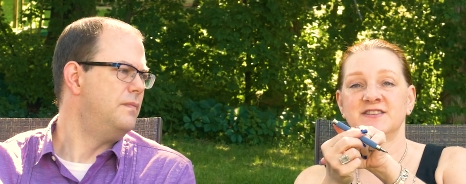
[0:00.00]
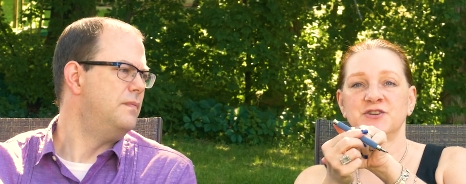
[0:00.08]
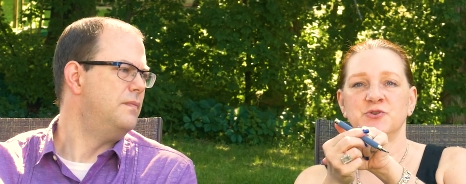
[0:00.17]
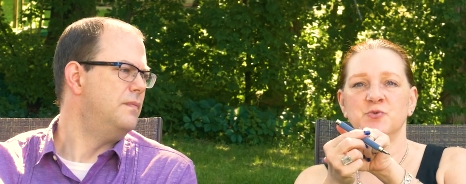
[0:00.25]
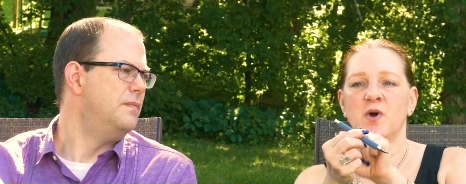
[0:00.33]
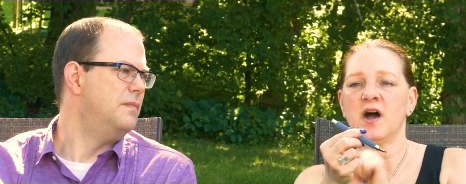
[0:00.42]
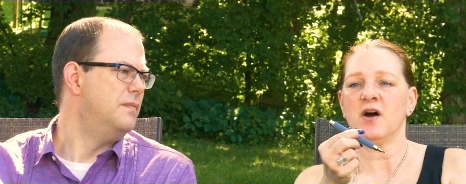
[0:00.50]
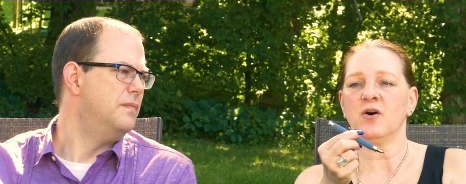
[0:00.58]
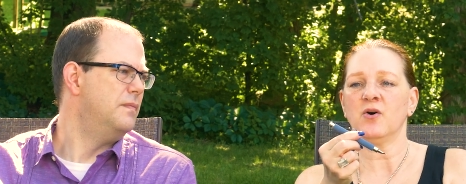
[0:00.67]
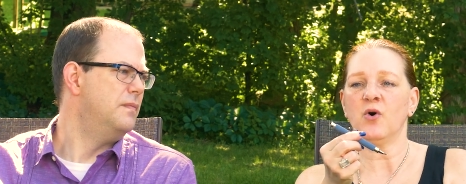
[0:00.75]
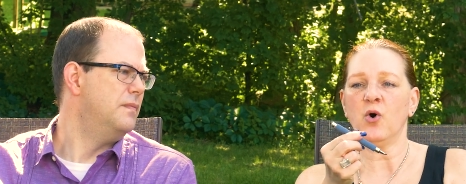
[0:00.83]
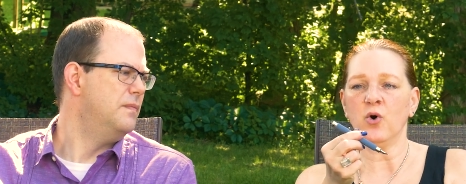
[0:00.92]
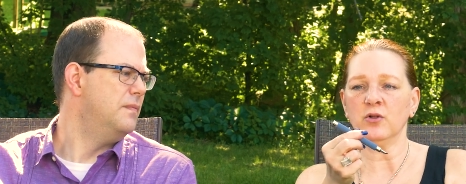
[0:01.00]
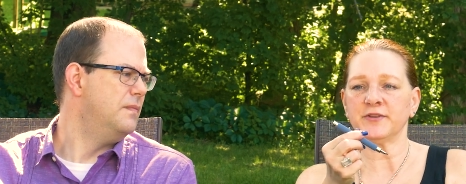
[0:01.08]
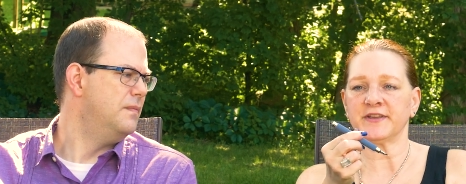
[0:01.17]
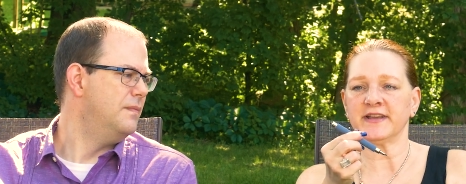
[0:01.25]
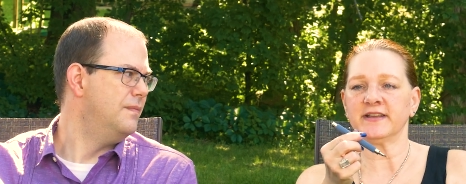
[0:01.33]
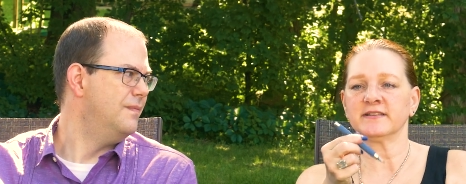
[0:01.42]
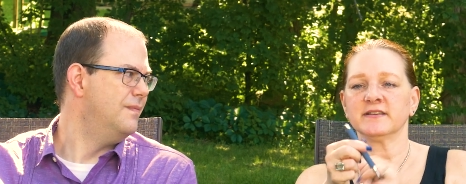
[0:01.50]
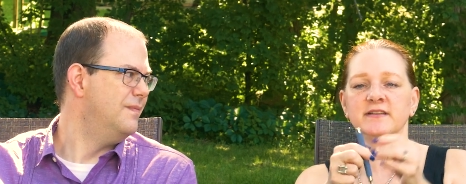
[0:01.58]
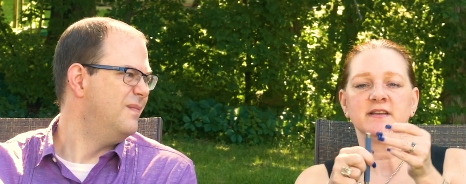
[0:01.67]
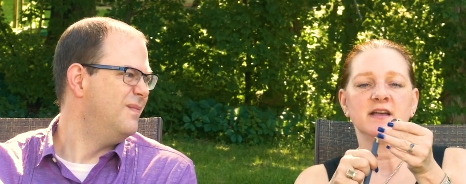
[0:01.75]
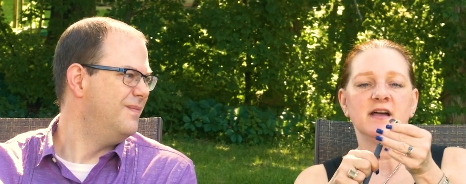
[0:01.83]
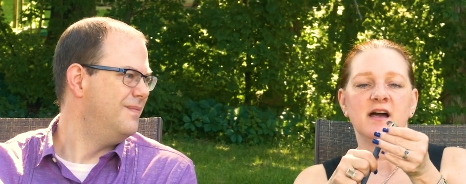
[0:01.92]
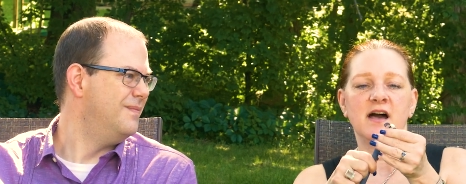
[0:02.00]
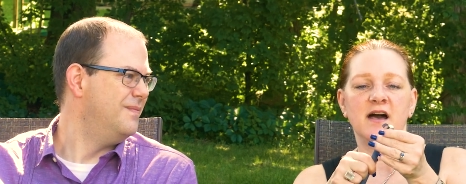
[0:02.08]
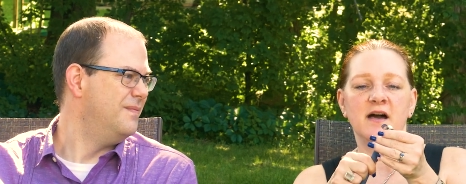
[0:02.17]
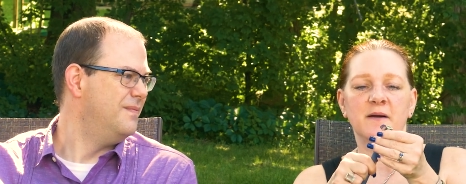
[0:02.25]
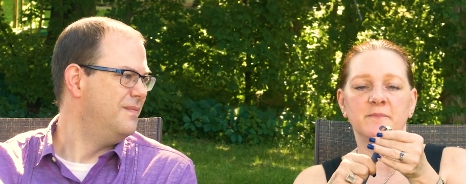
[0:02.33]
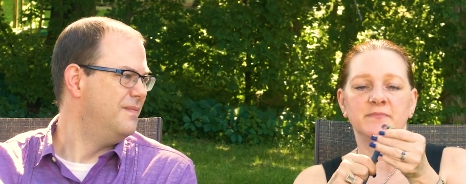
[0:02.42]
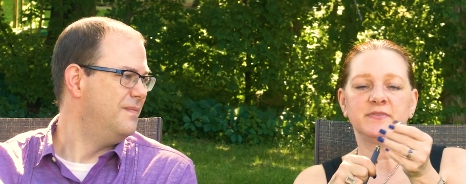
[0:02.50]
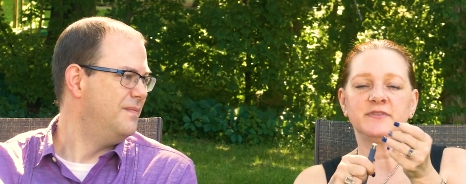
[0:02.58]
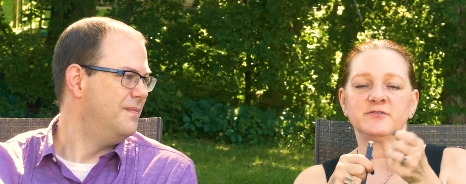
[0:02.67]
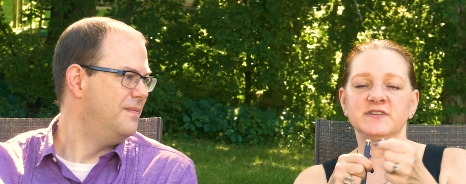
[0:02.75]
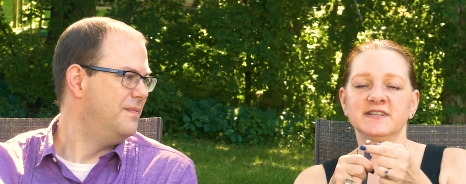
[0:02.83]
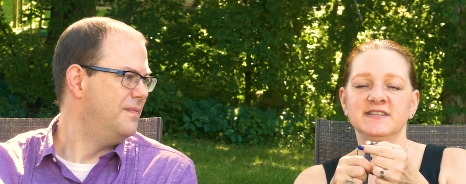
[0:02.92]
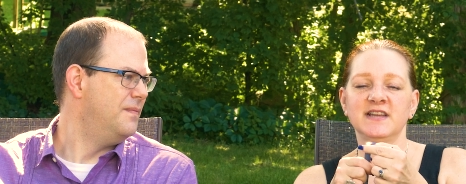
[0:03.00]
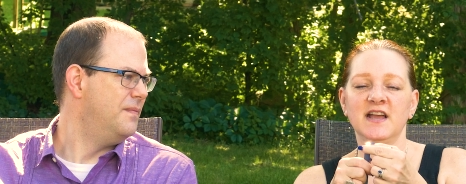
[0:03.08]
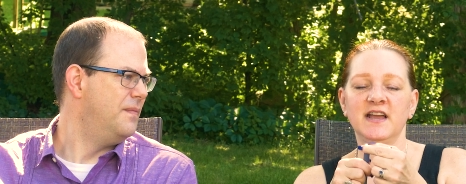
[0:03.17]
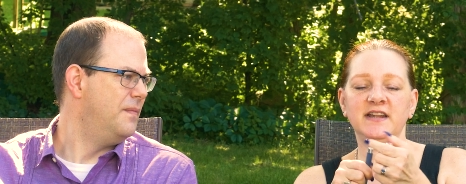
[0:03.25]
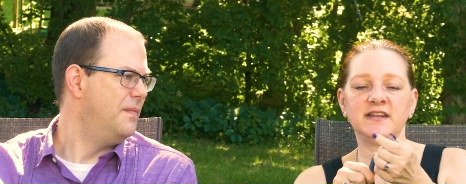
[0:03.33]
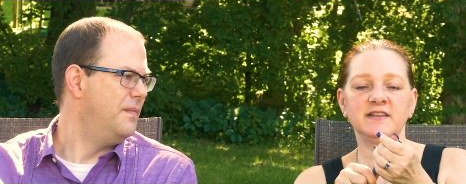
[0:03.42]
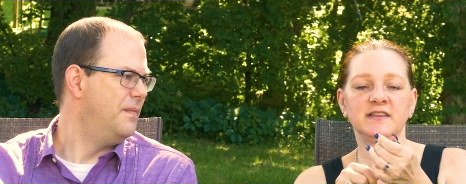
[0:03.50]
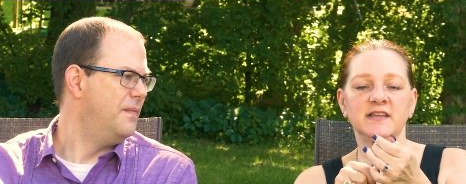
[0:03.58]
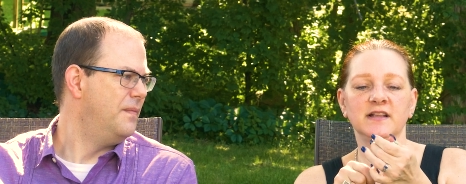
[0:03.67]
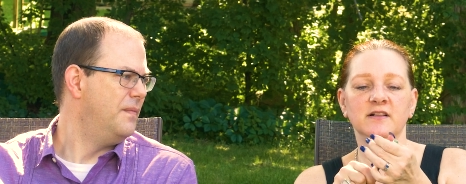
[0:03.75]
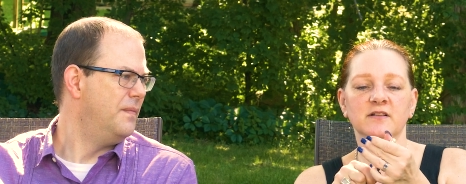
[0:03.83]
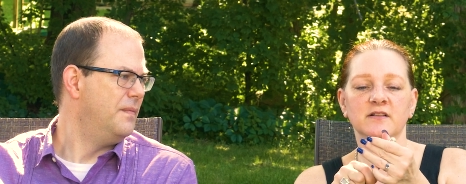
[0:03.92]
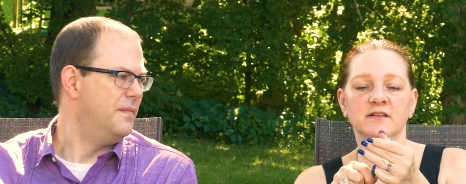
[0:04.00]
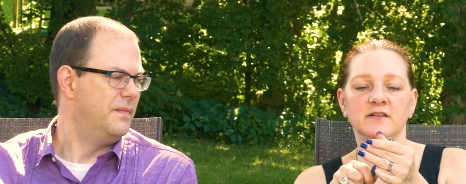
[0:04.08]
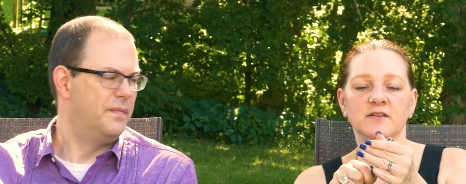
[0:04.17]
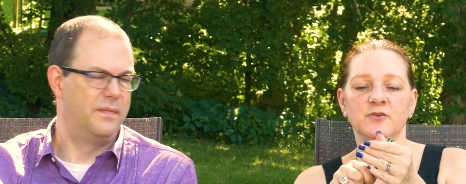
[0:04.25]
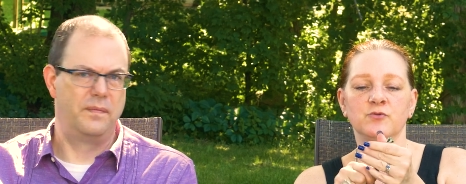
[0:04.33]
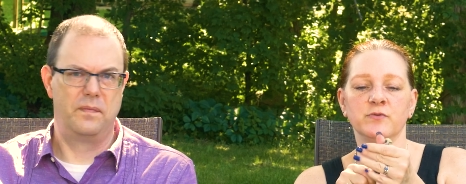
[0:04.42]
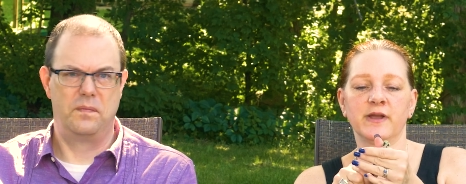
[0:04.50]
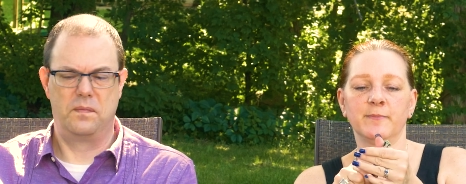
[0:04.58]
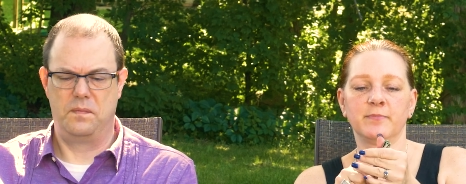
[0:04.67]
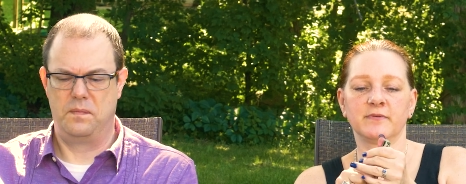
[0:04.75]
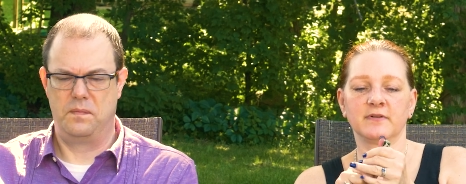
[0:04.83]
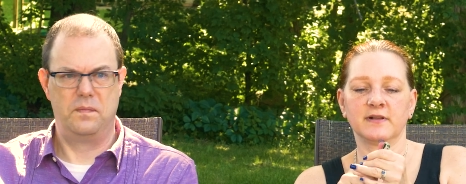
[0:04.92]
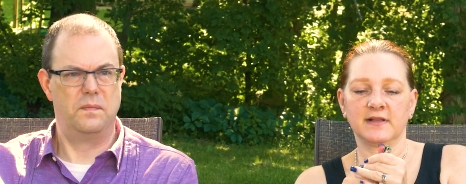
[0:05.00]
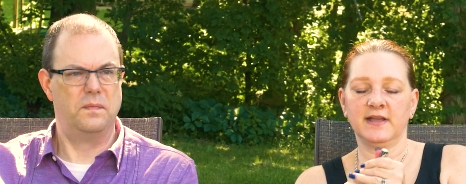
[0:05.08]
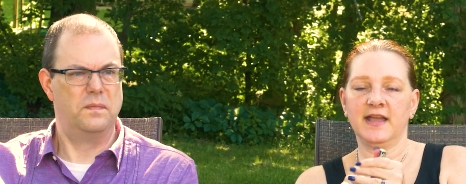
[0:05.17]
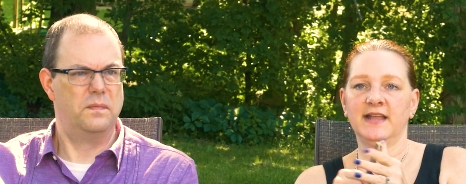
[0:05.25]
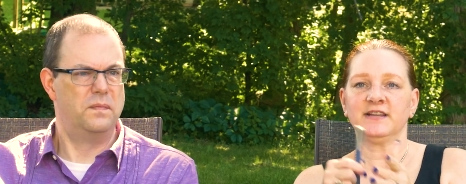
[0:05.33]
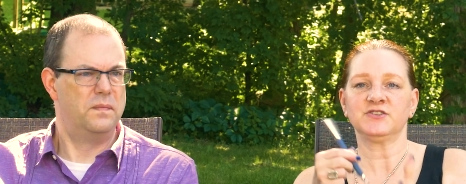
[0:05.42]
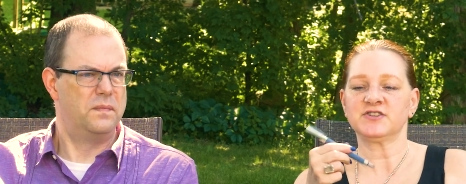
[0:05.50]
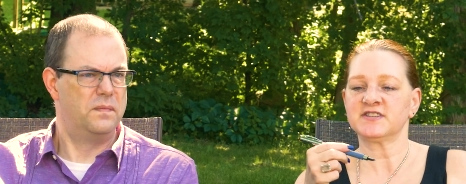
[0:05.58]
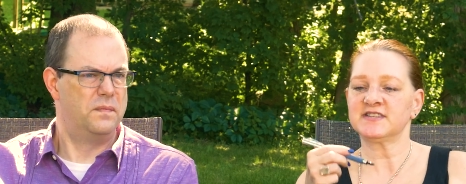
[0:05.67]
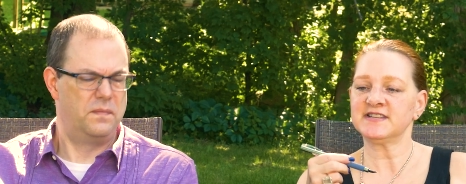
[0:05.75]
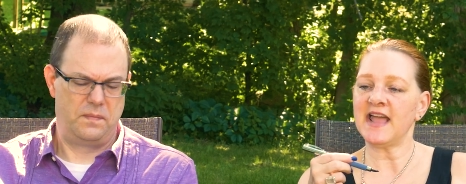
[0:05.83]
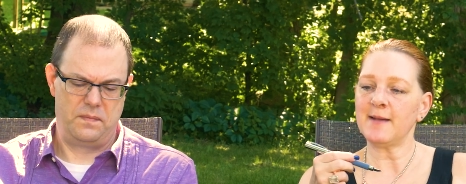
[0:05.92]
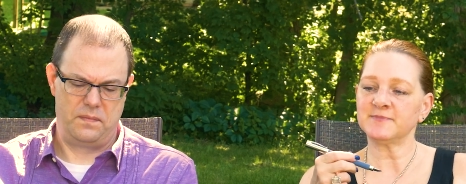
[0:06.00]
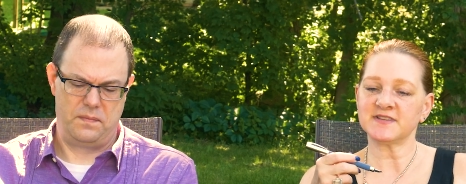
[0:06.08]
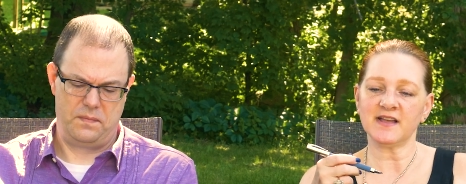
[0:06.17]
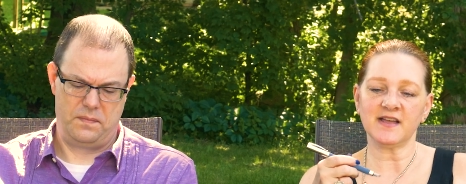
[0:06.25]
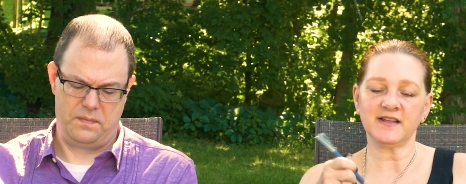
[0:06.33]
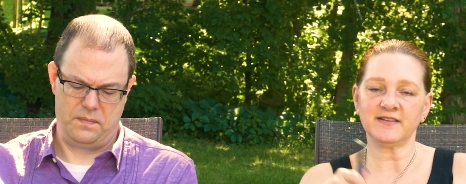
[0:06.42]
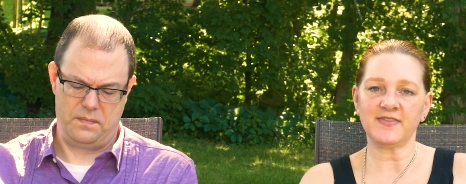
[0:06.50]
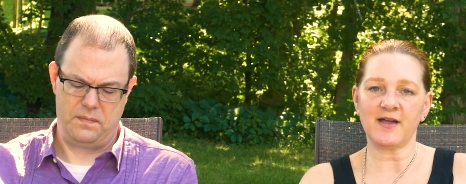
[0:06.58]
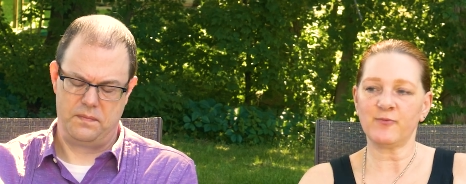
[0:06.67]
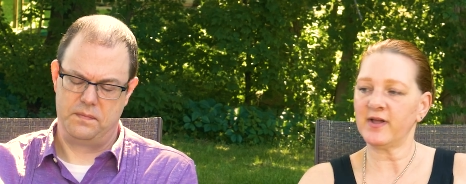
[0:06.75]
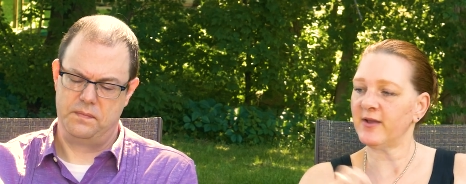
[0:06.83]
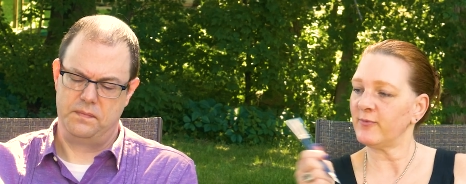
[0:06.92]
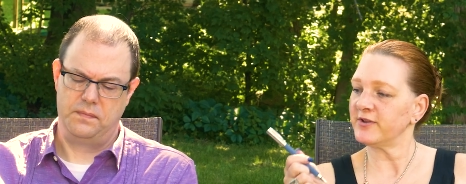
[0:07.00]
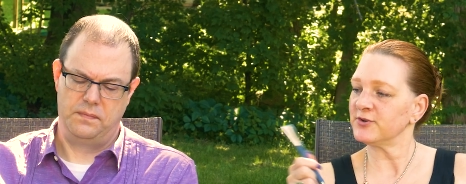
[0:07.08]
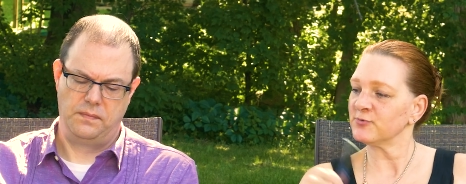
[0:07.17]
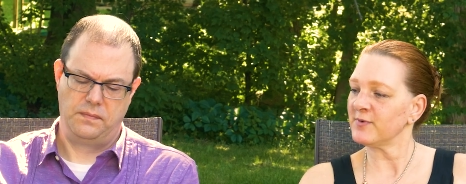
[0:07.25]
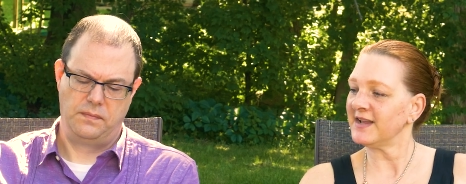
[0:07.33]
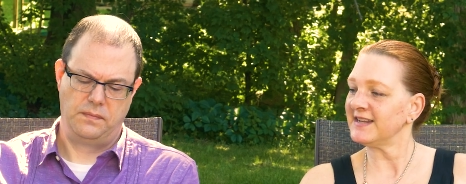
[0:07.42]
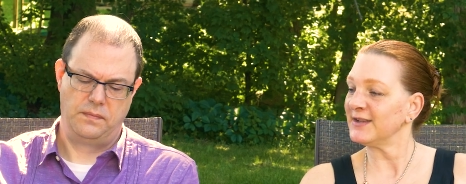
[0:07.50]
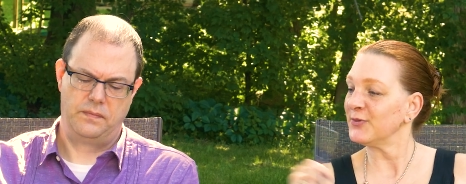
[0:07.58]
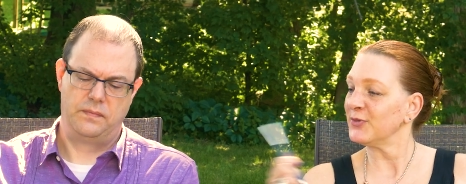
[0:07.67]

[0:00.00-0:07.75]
Speaker 1: to uh, hold it, um, there's a tiny little grip and it just snaps on and that way when you're writing